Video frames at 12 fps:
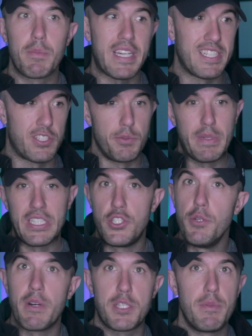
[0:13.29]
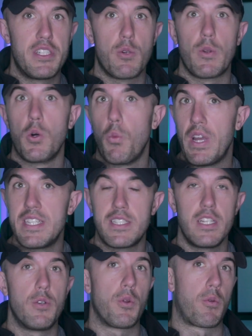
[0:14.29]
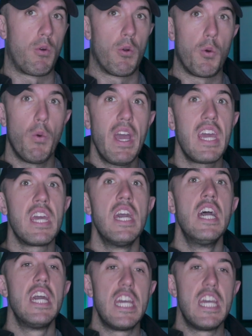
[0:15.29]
because there'd be too much material wasted or thrown away